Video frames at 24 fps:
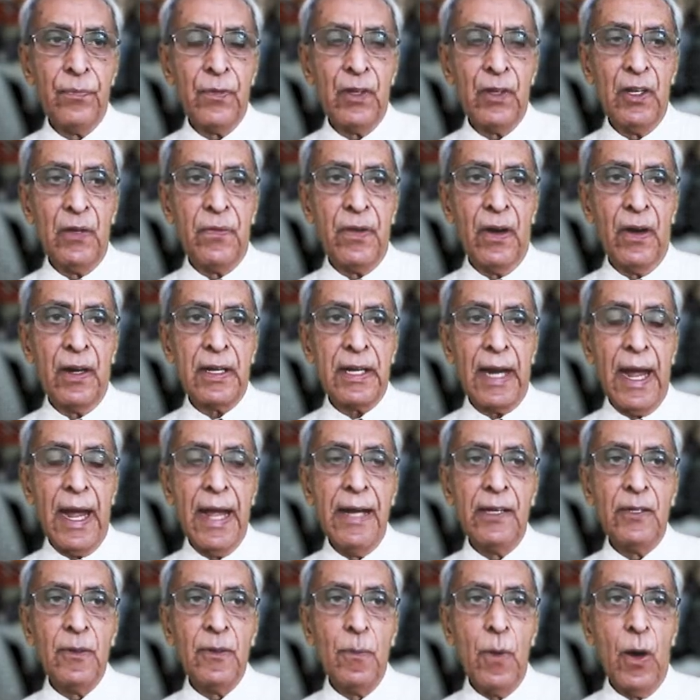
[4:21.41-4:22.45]
If you are
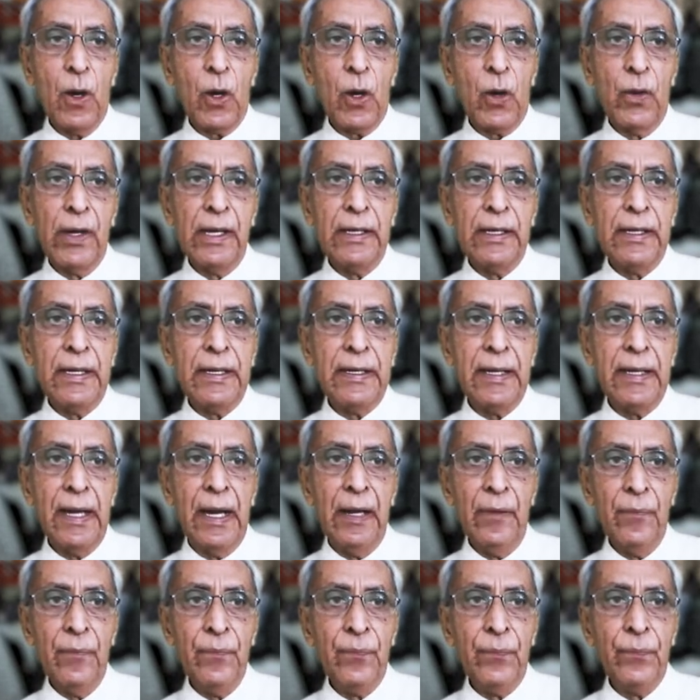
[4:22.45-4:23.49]
trying to borrow in
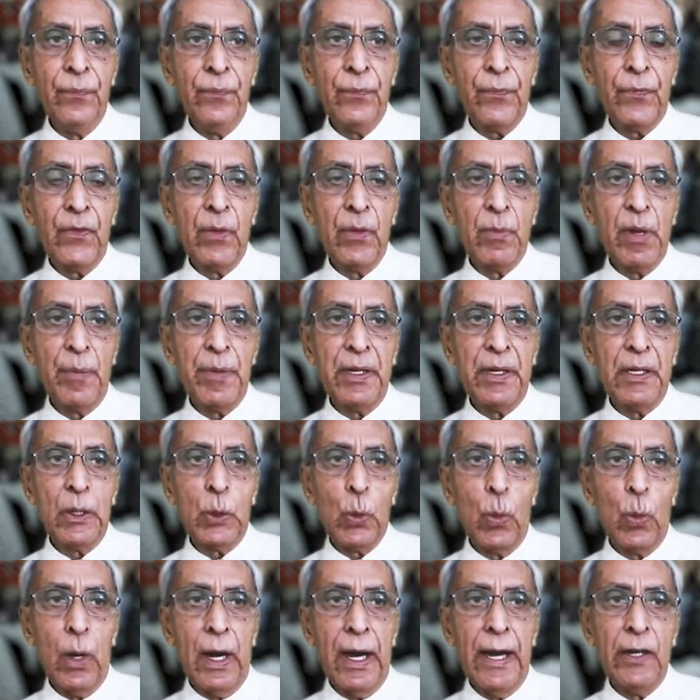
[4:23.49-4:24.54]
India, you may be
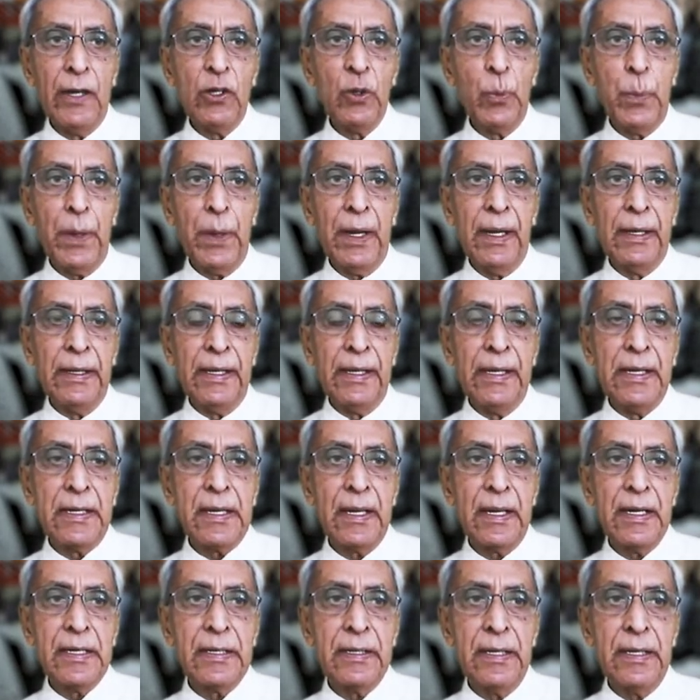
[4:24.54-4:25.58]
required to pay an
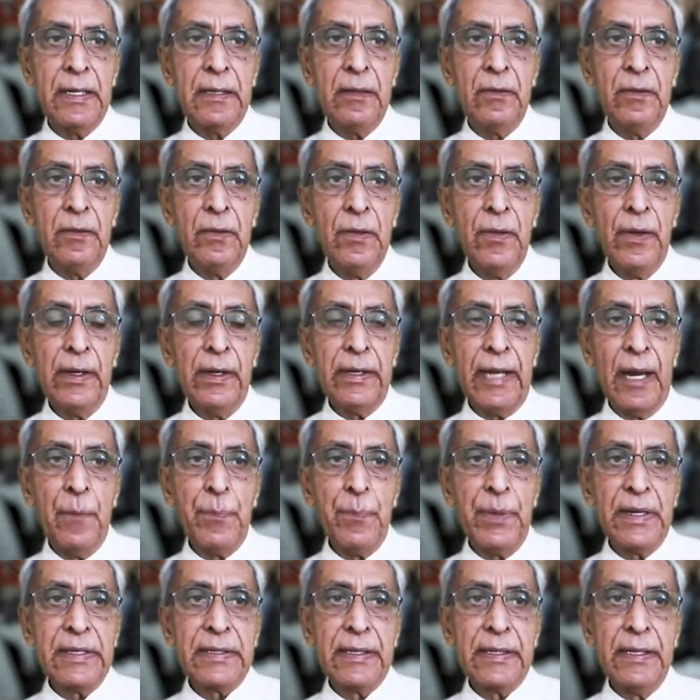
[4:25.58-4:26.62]
interest rate
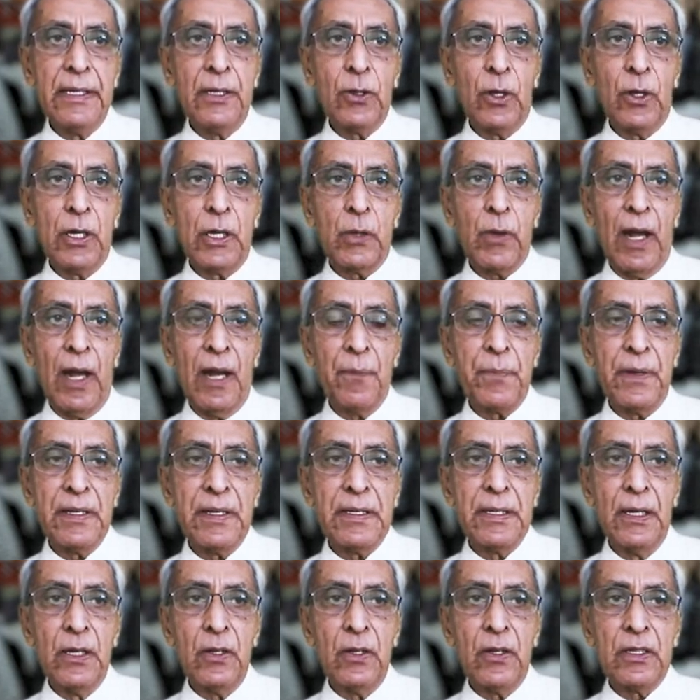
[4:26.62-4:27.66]
10% or
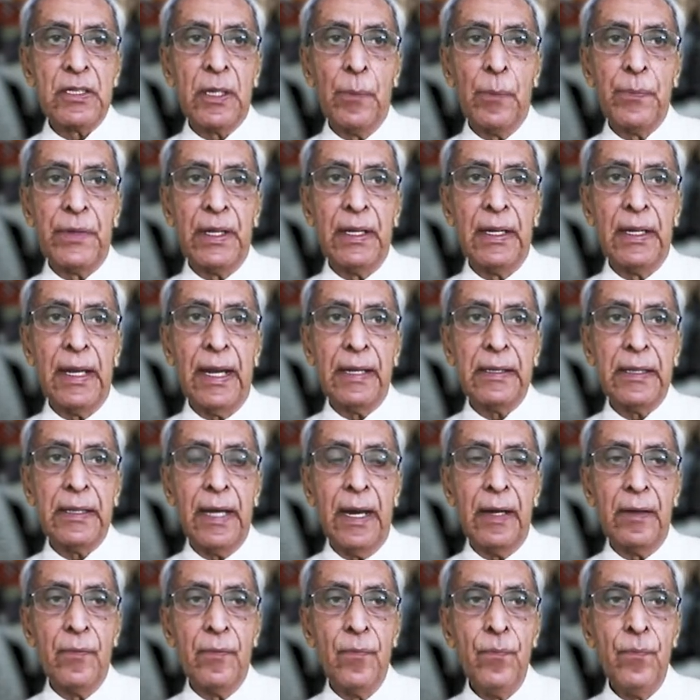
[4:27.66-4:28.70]
12% or something like
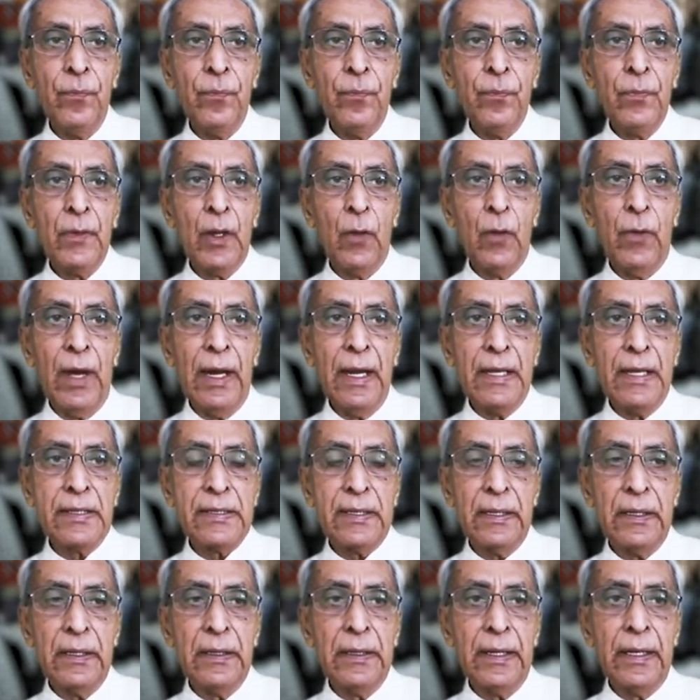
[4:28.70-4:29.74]
that.
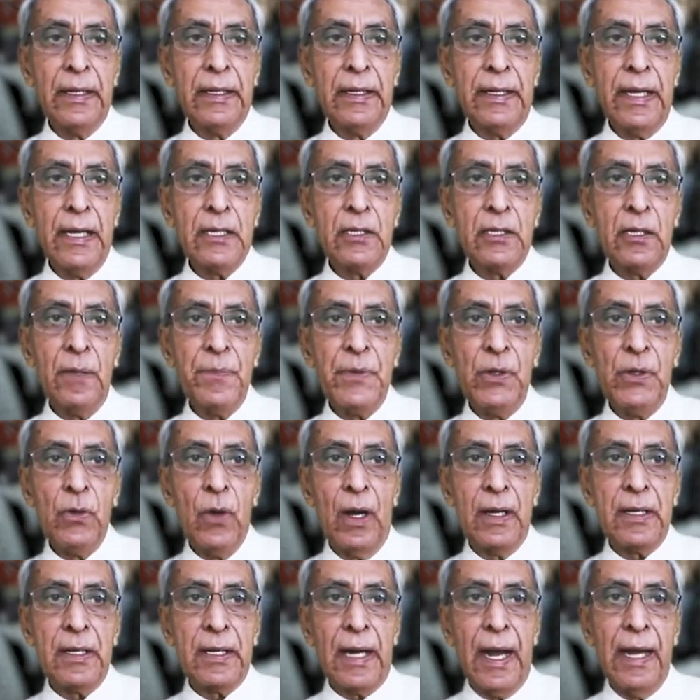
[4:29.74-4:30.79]
Whereas in case of you
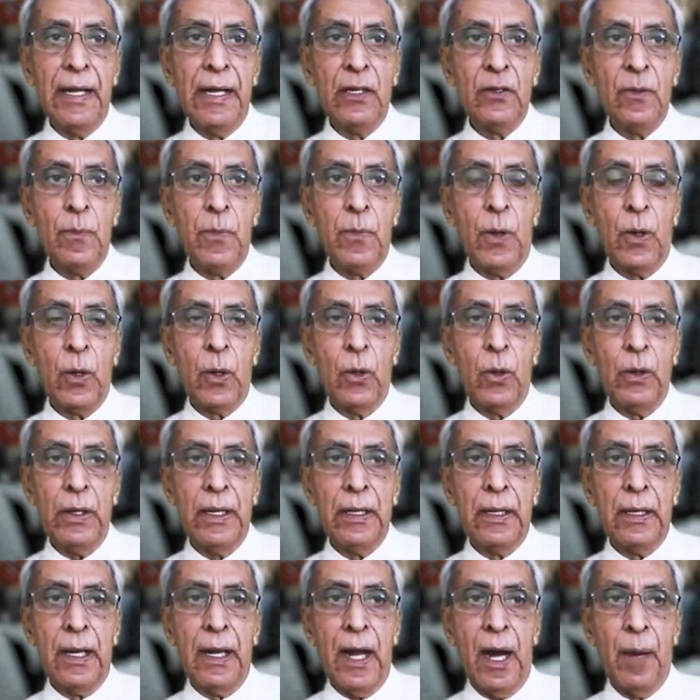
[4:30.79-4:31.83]
are trying to borrow
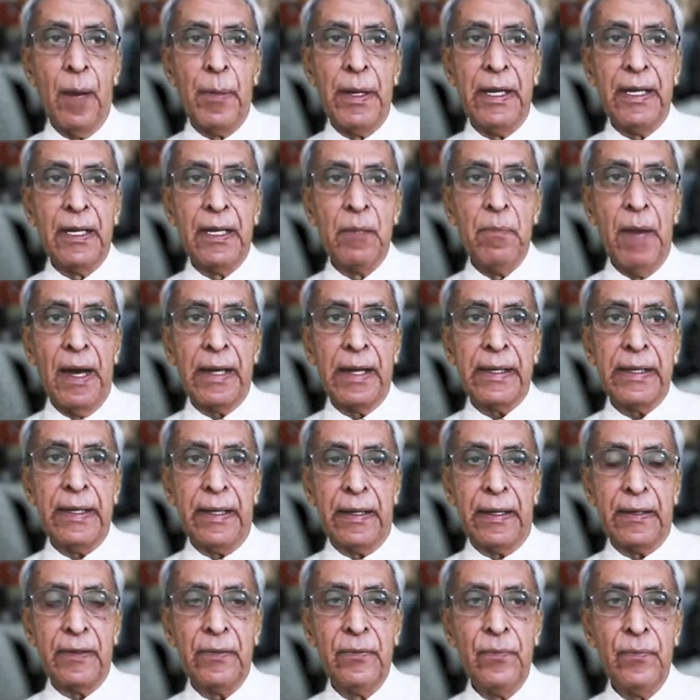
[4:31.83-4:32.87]
in an American
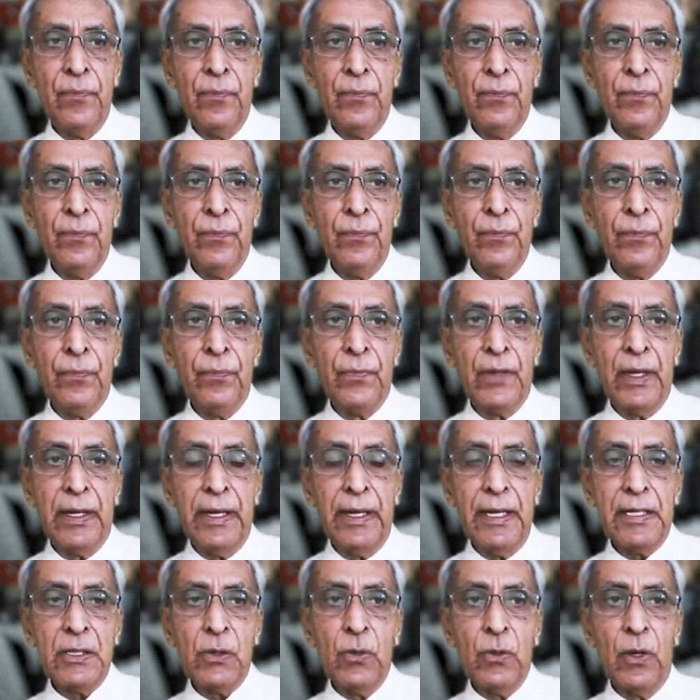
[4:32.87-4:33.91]
market, the
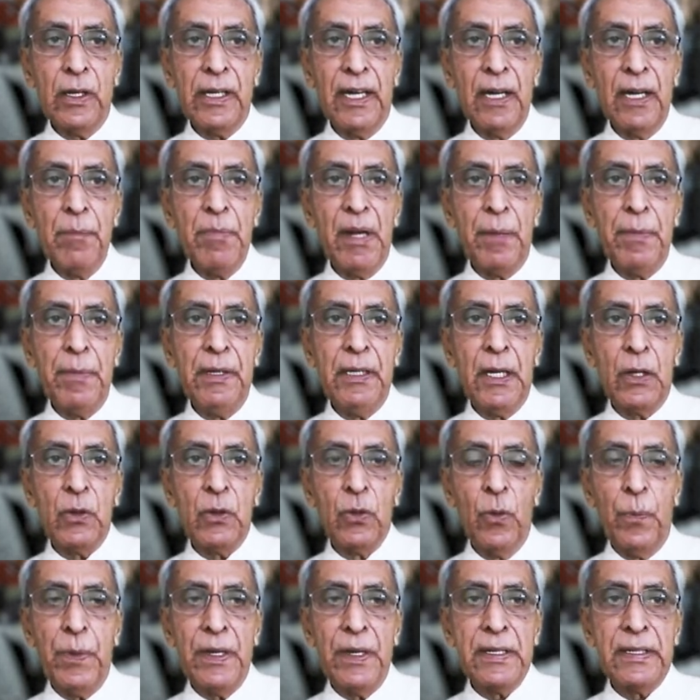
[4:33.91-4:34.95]
rates quoted may be the
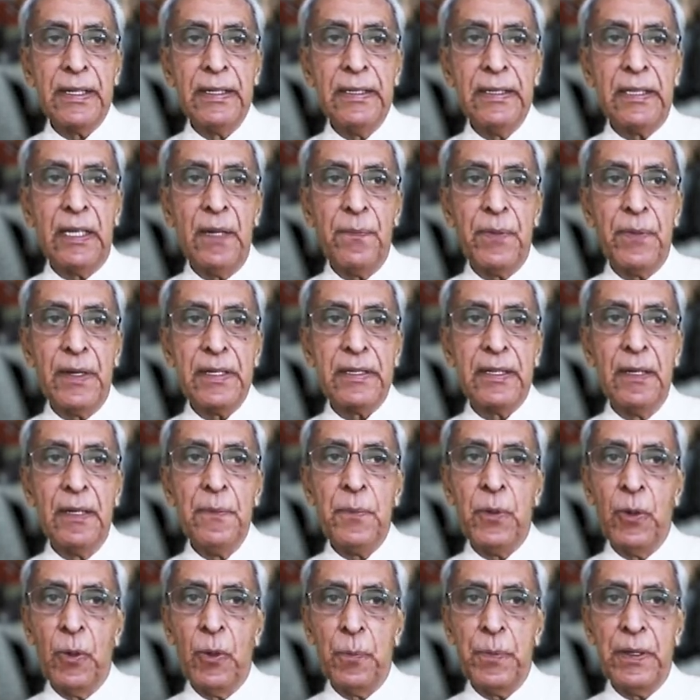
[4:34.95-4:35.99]
2%, 3%,
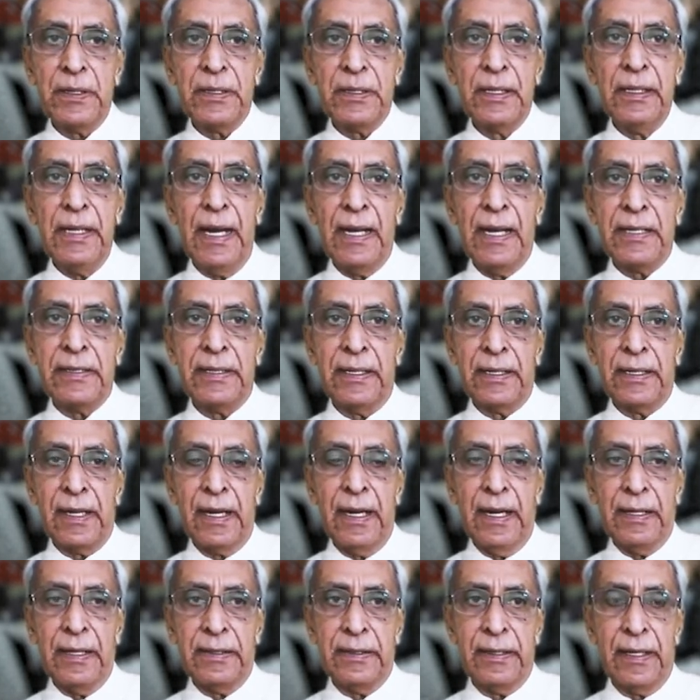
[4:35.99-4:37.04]
4%, etc.,
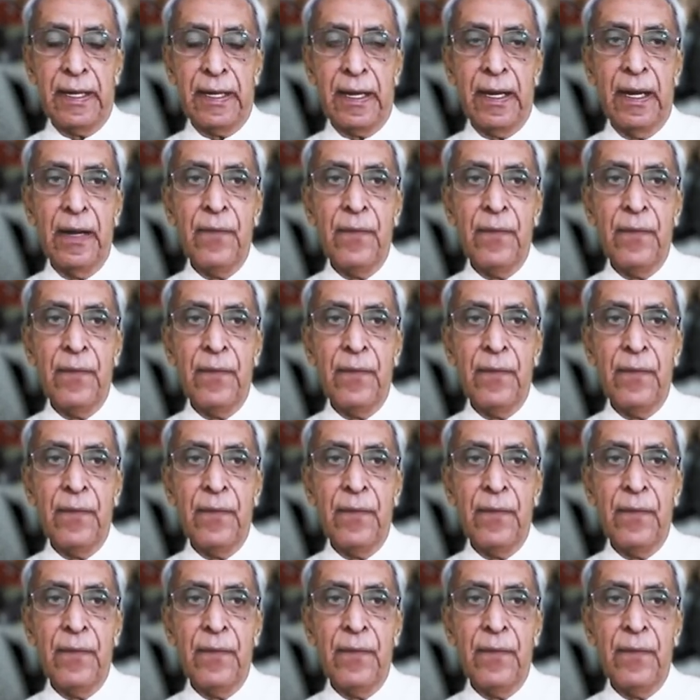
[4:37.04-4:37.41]
etc.